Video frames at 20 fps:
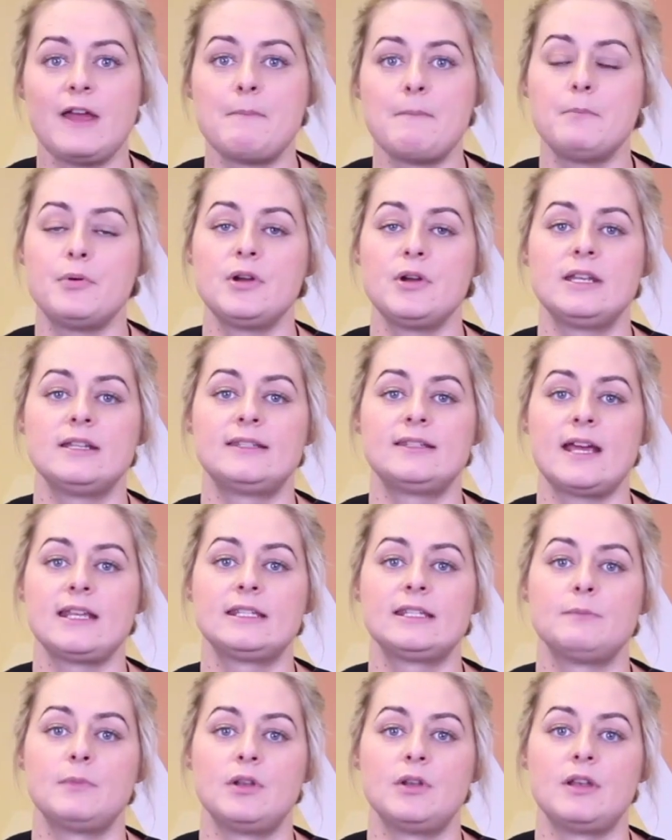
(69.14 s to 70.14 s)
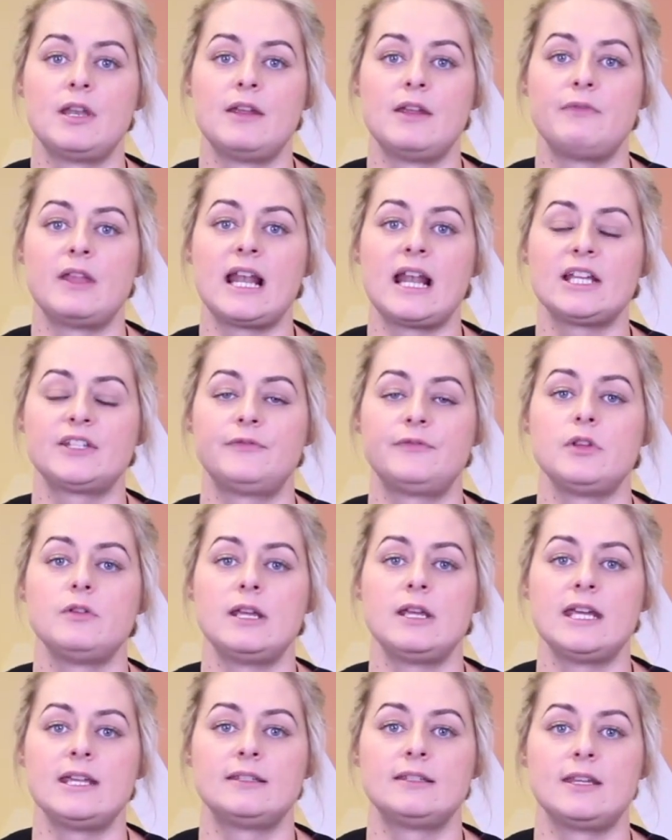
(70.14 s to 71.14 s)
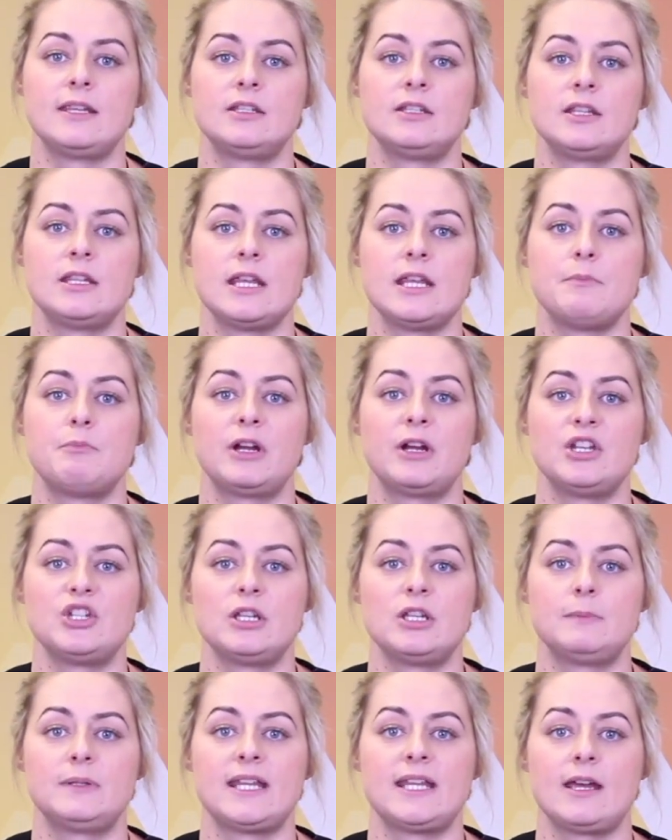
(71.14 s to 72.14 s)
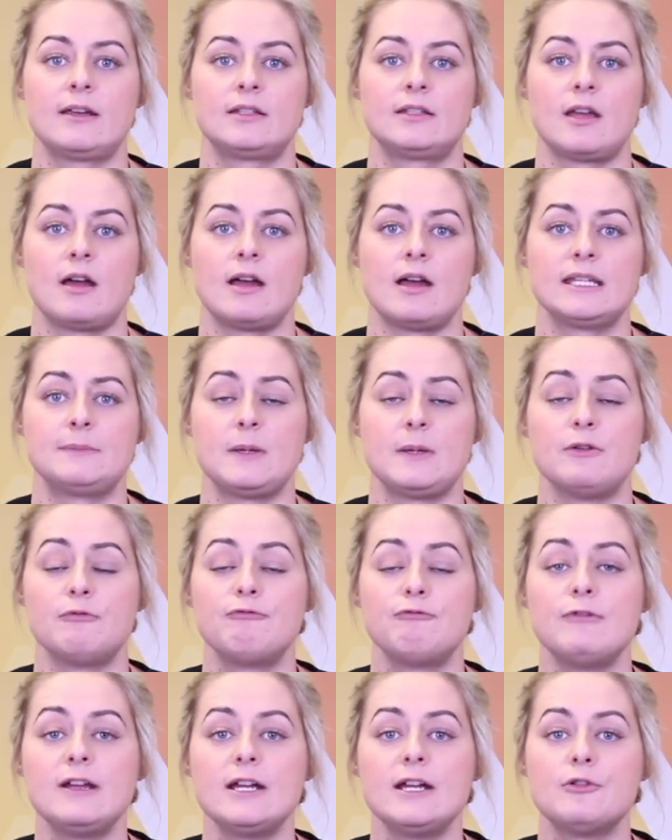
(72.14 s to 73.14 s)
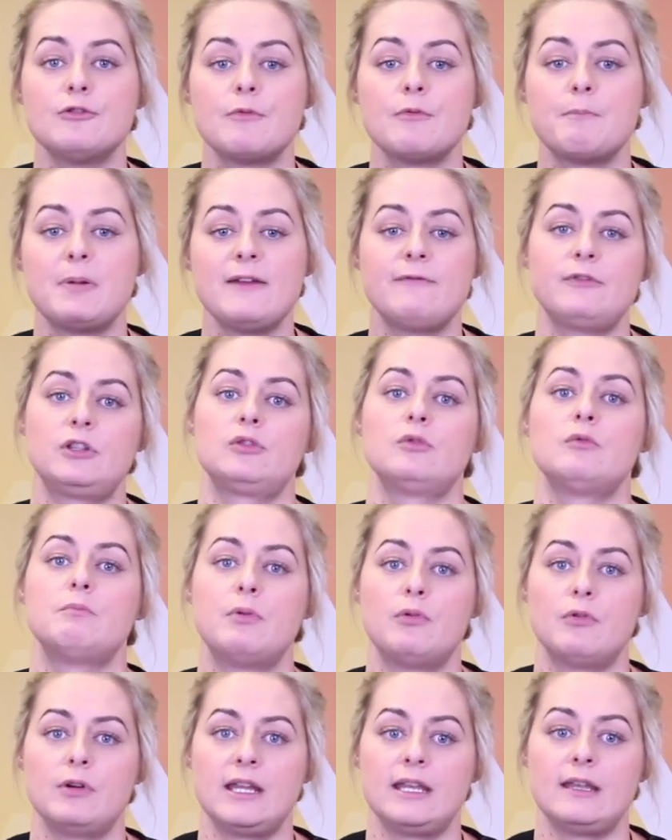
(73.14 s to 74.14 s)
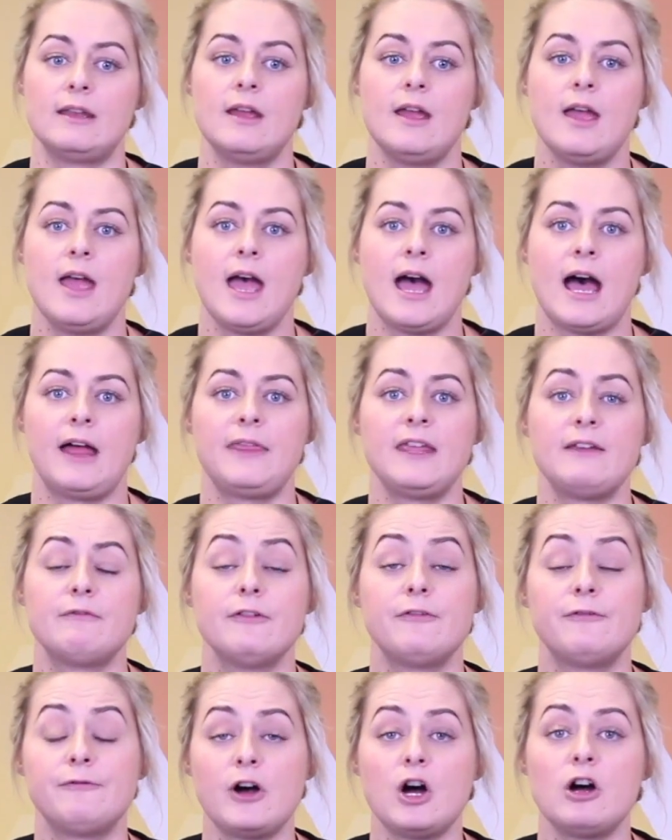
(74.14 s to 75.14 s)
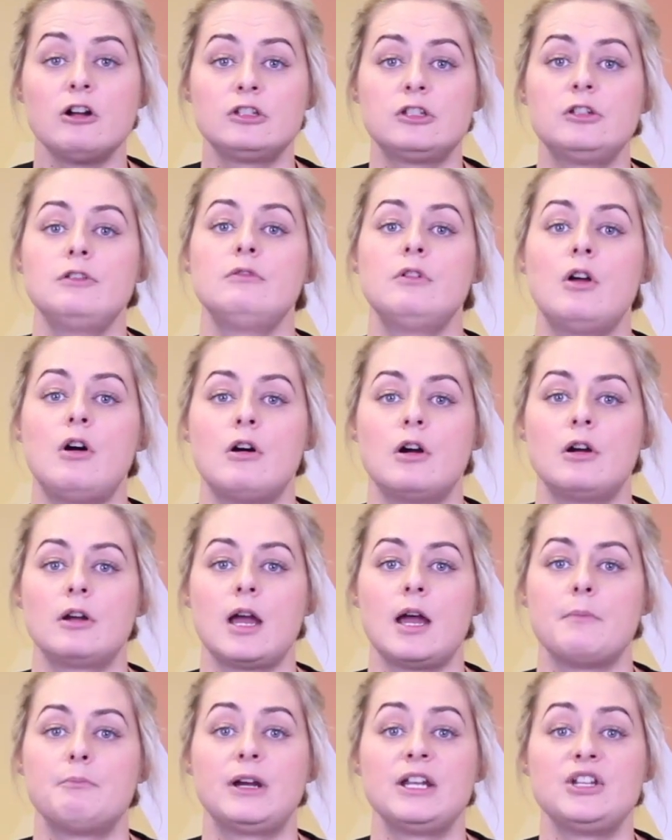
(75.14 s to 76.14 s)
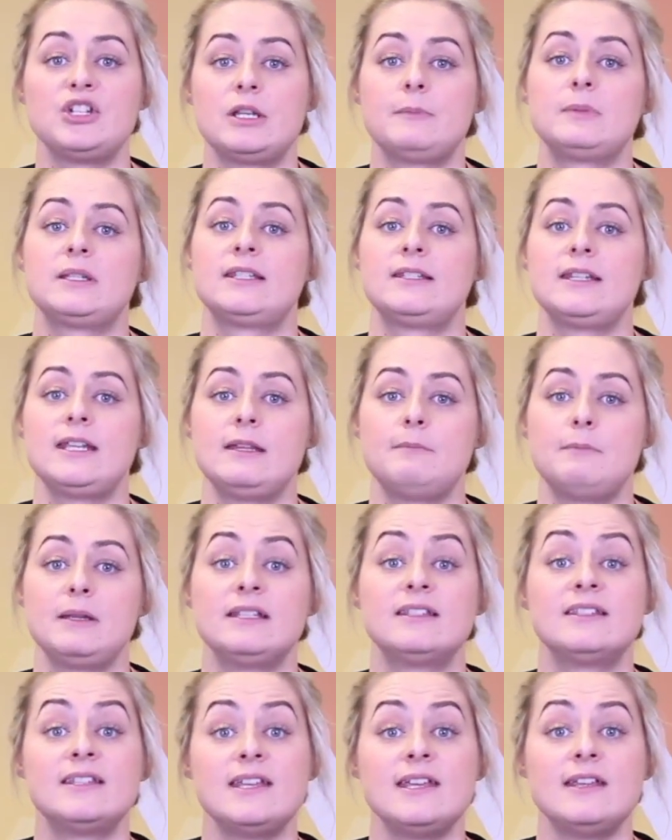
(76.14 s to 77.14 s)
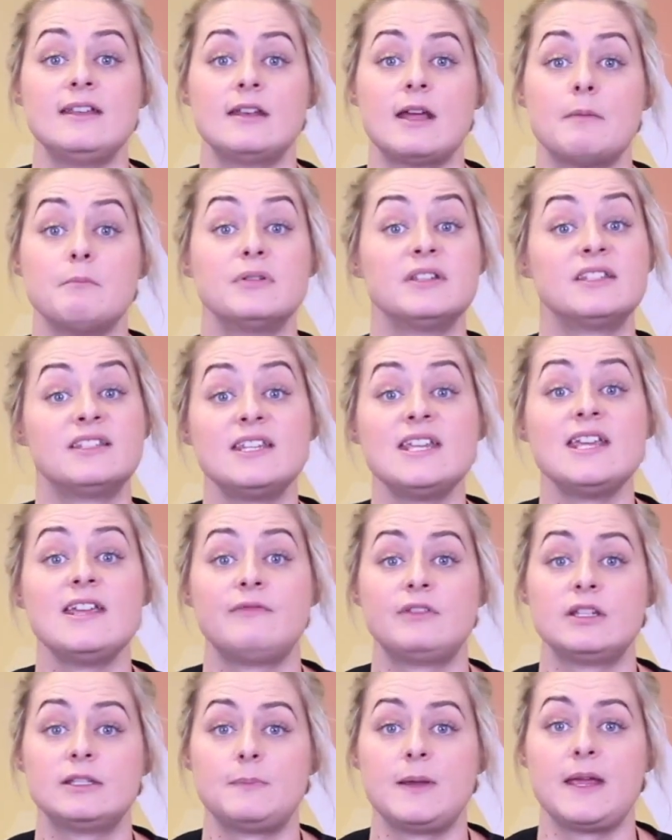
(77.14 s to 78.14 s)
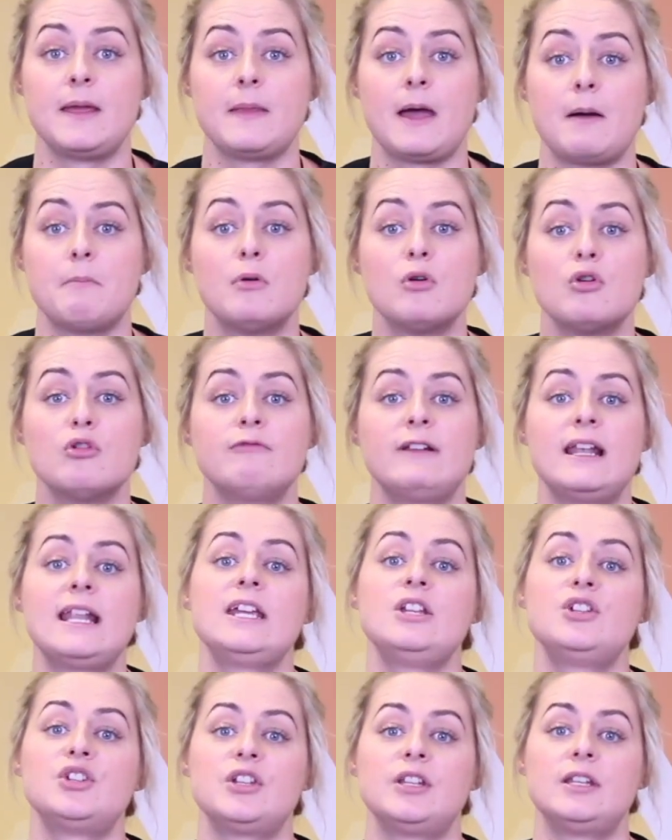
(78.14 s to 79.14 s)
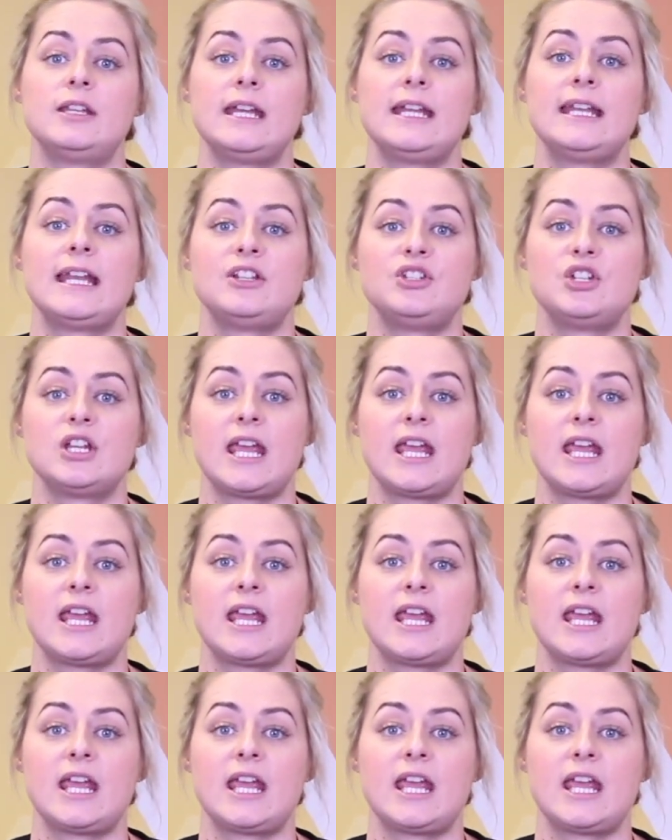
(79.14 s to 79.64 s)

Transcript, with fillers: of endpoint assessment in the last few years into the apprenticeship sector has been a real pivotal point. I think for far too long apprenticeships have been seen and perceived as being that poor relation in